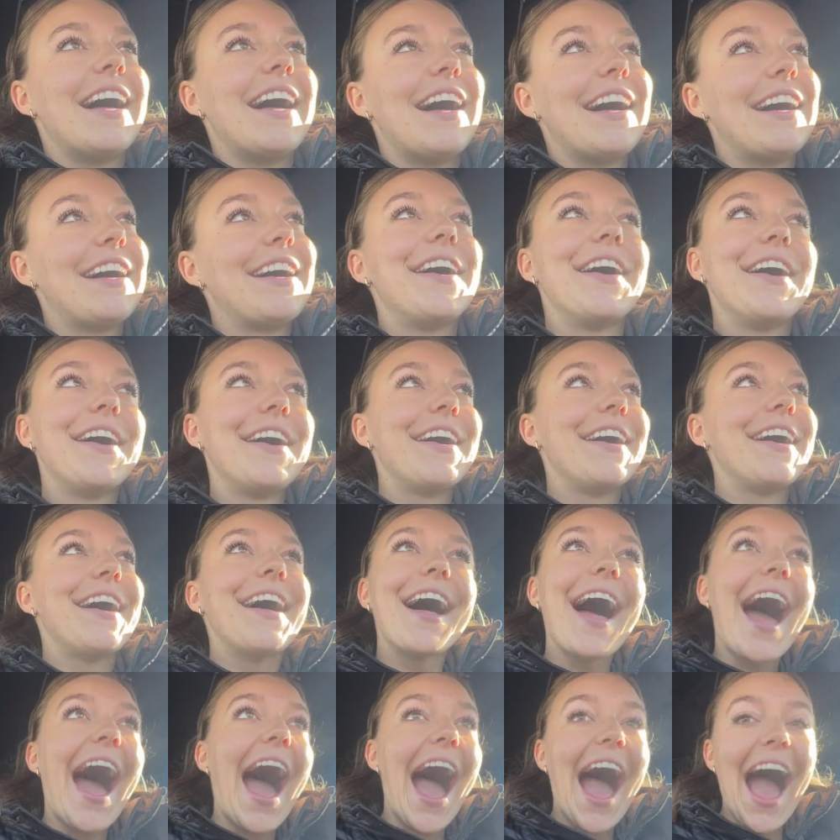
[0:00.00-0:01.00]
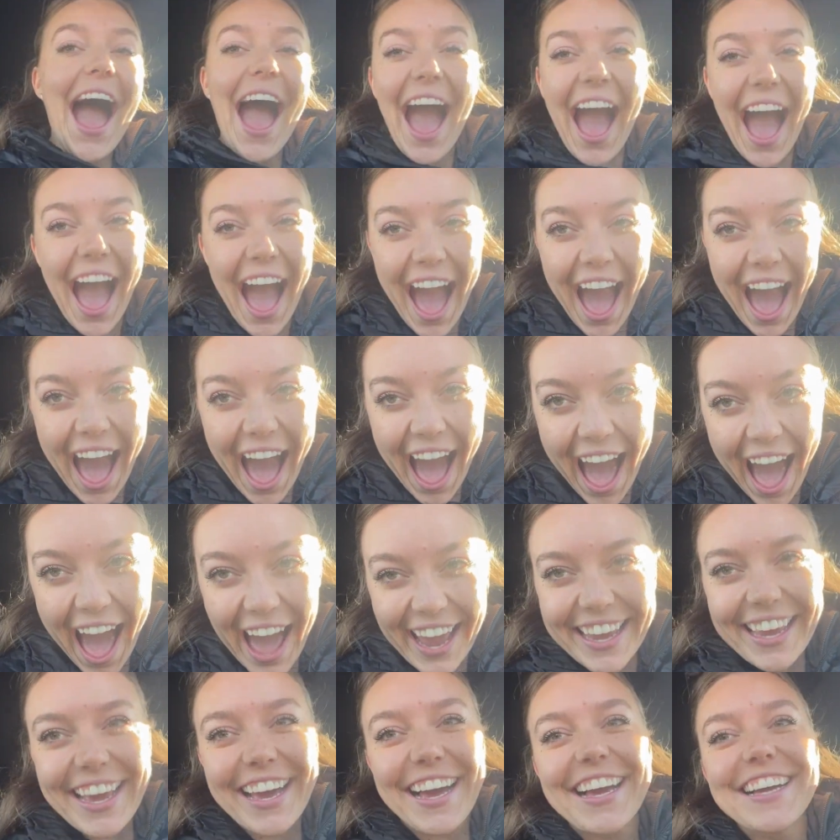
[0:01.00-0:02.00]

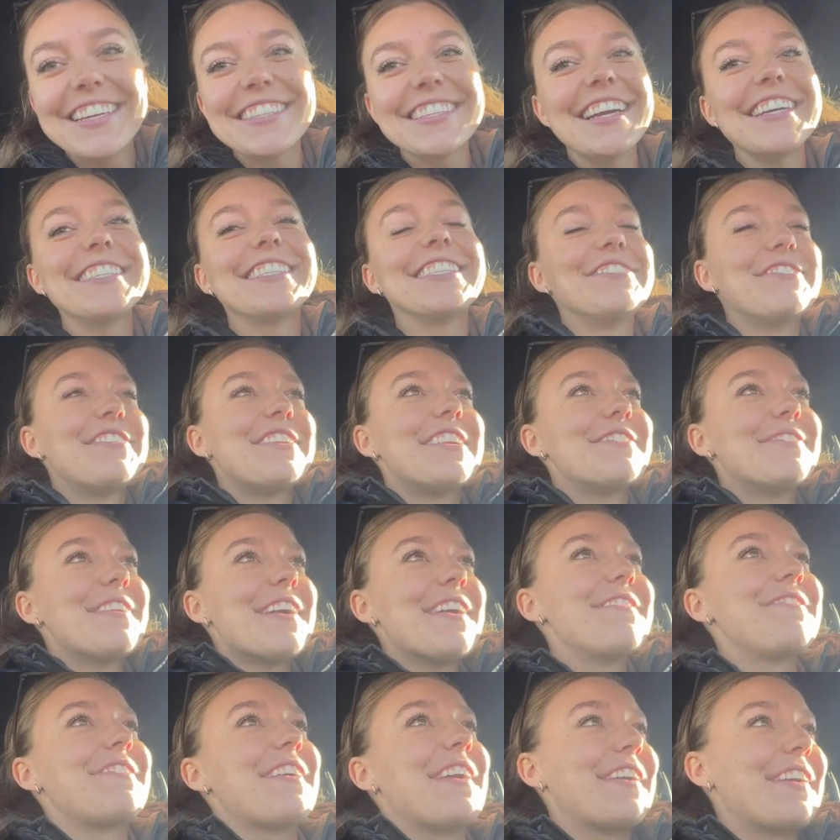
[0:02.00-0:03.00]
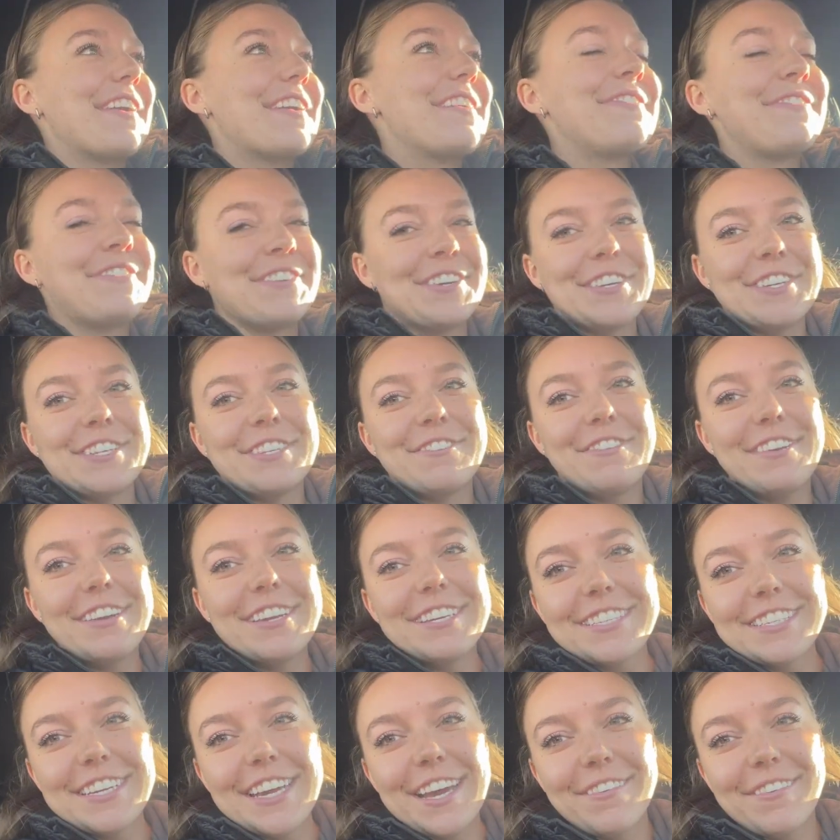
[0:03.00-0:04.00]
I submitted my very first
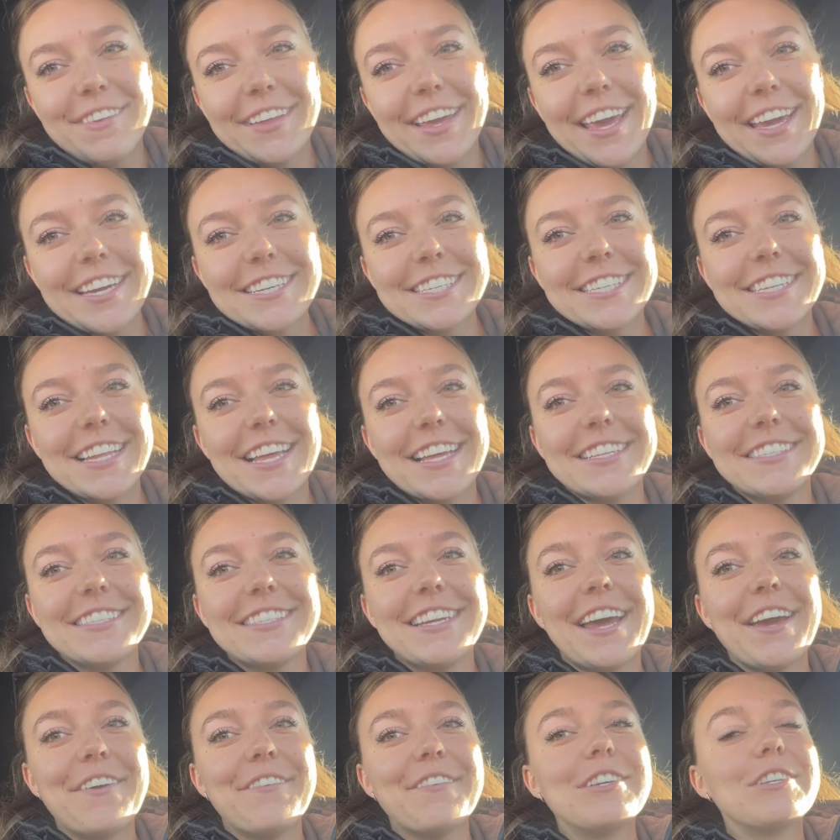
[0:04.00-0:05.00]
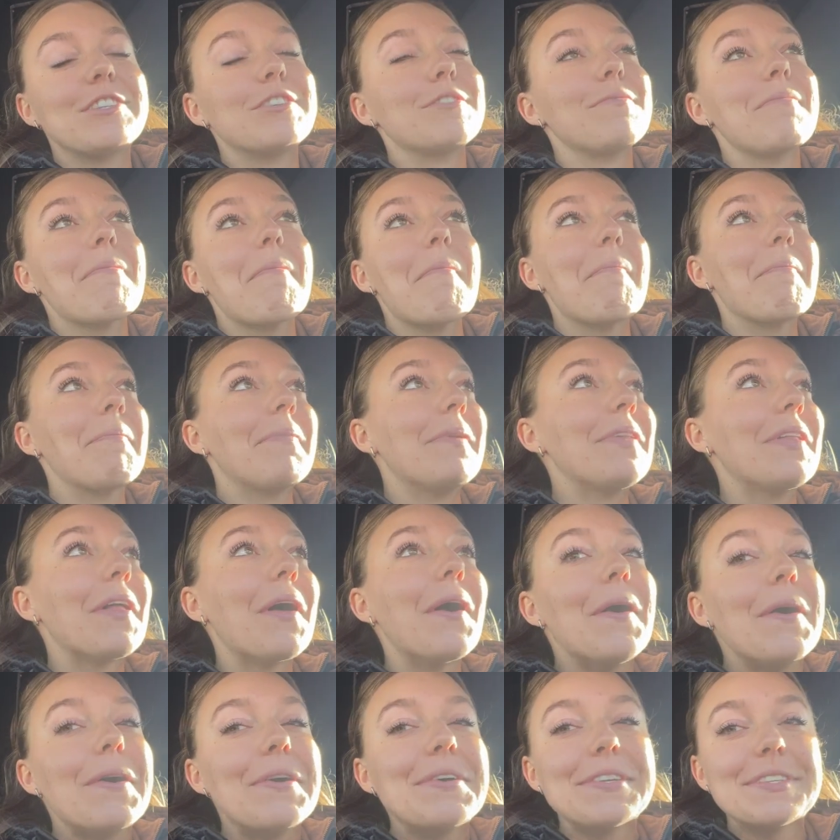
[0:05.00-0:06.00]
PhD application last night, which
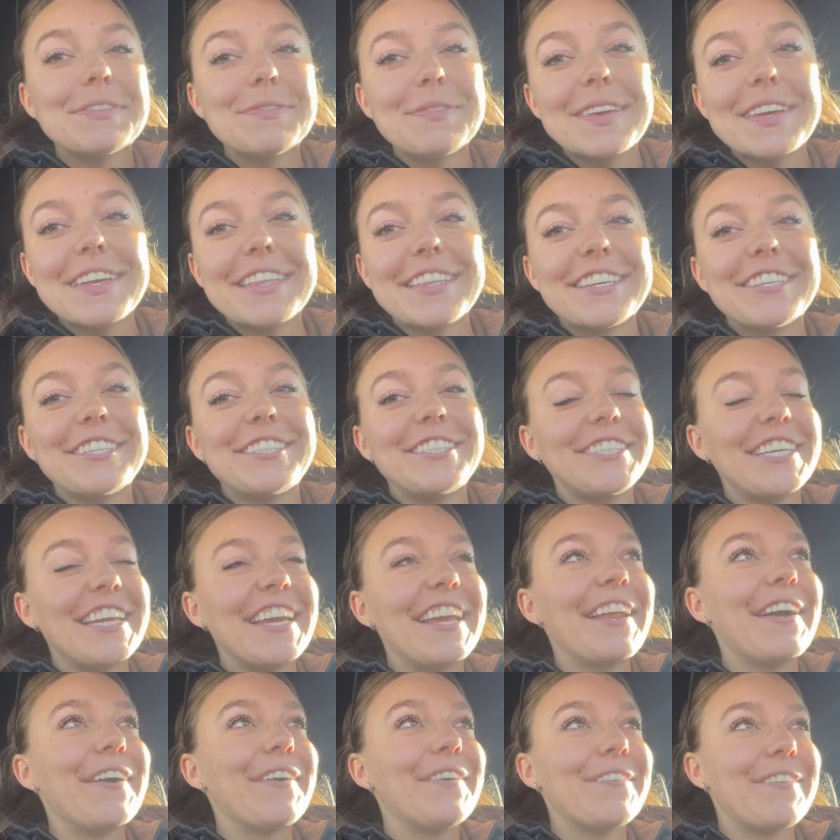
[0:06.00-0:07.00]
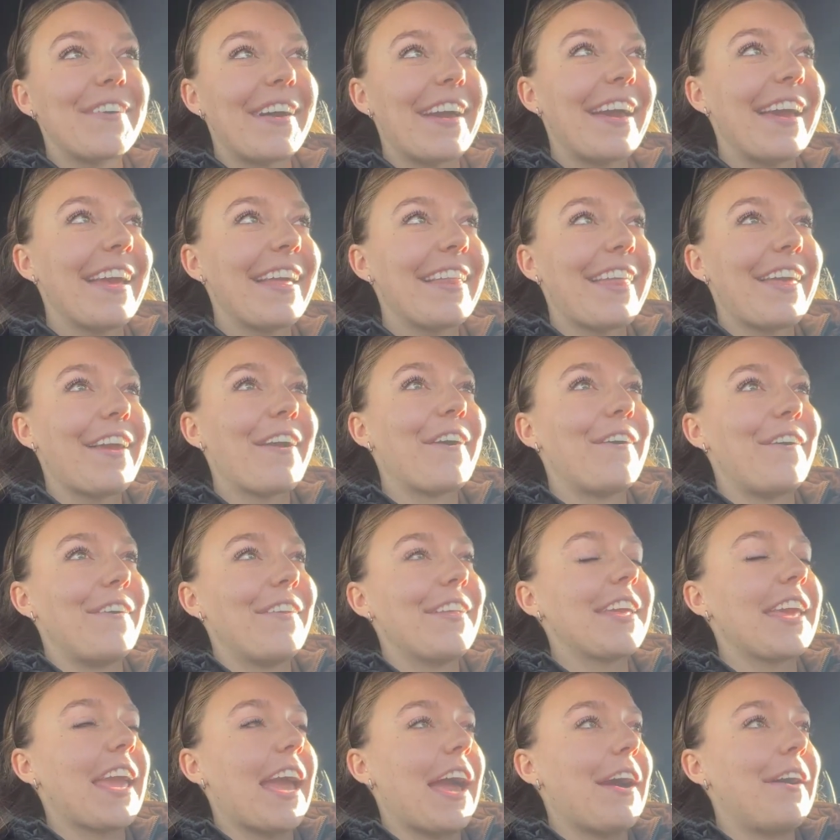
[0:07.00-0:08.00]
blows me the shit away. Like,
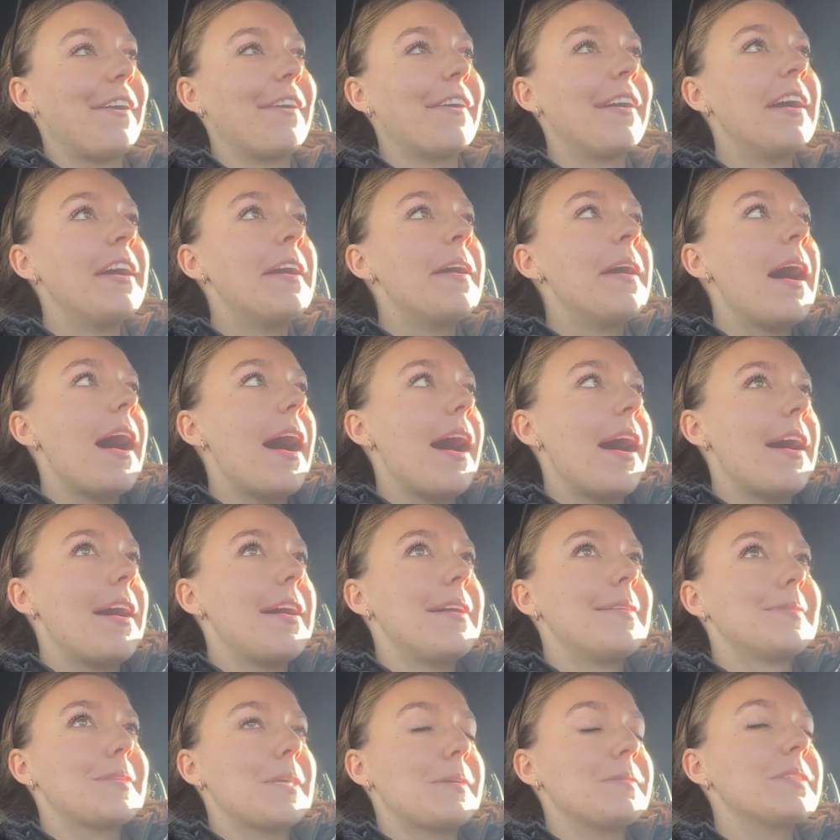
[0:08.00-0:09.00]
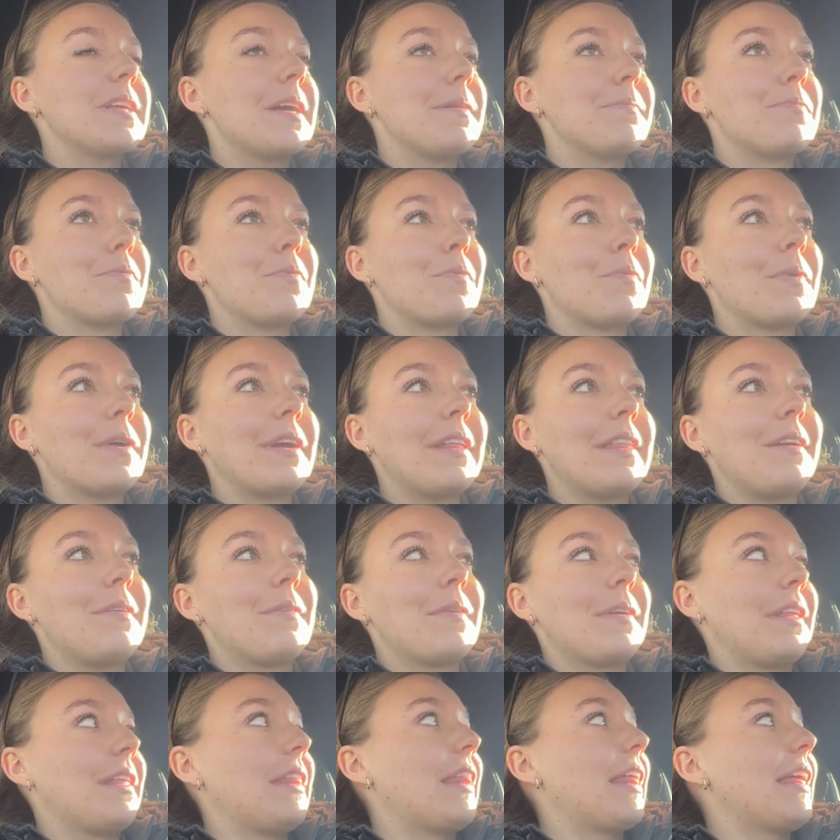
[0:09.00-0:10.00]
holy cow. So I was up really,
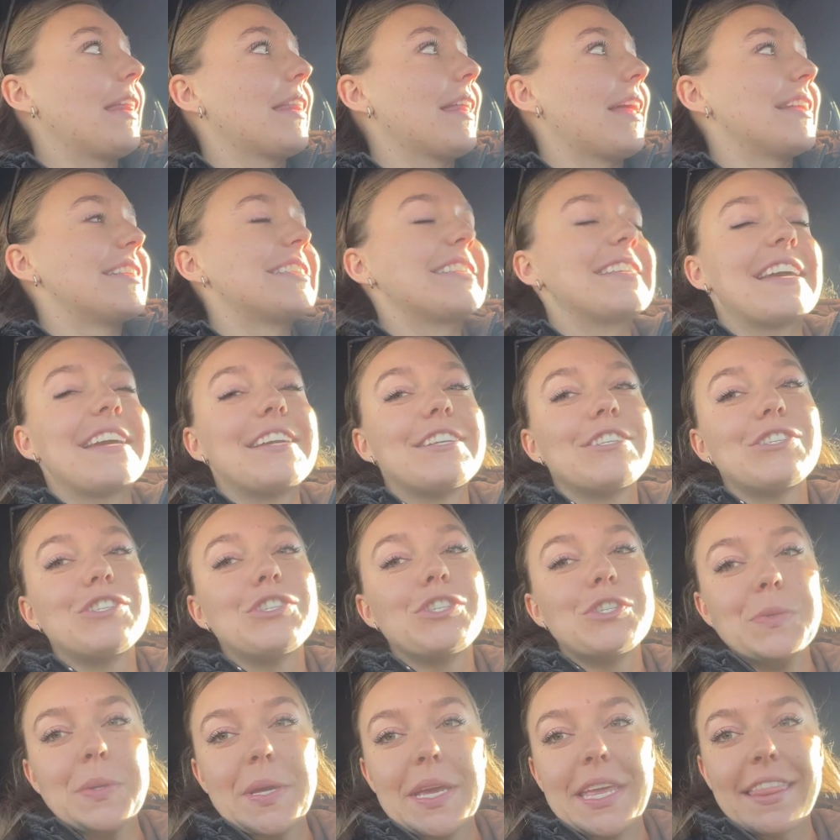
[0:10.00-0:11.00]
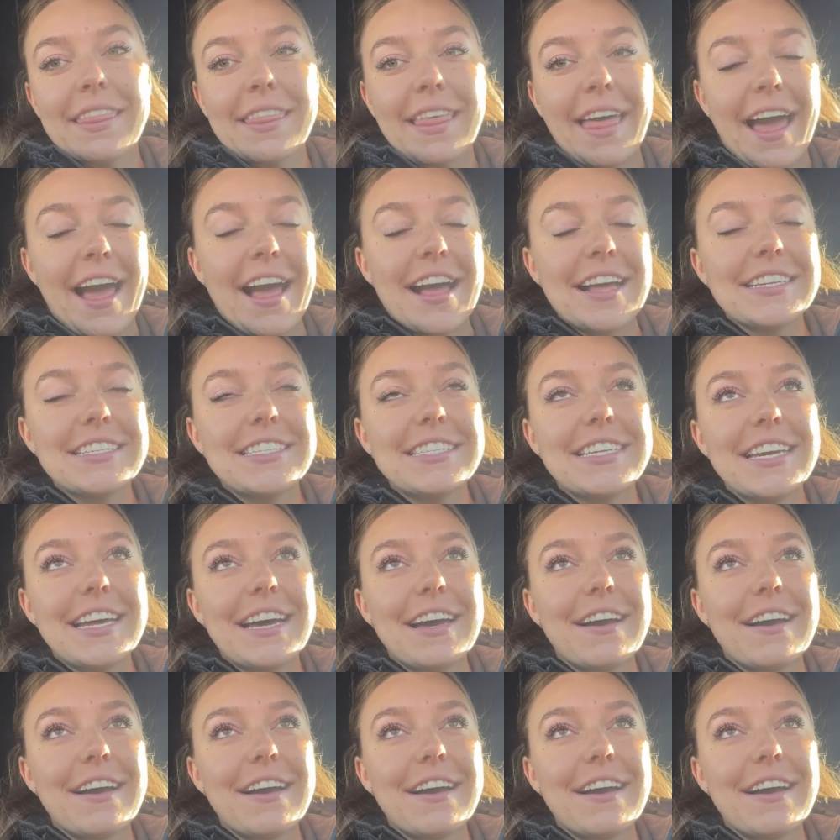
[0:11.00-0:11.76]
really late last night doing that.